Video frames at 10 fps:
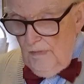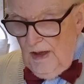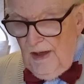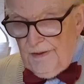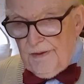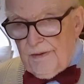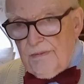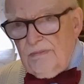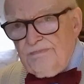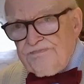And
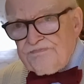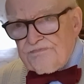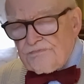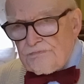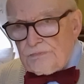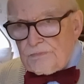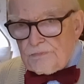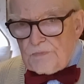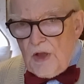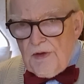
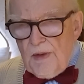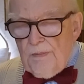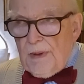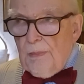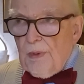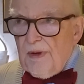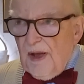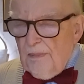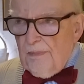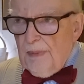some people
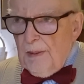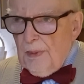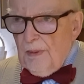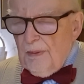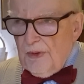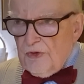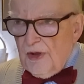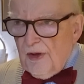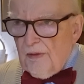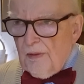say that
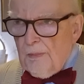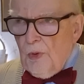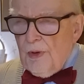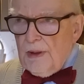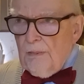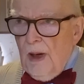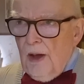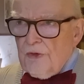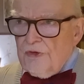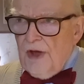Jesus was born in
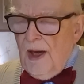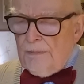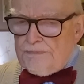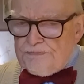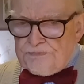March time.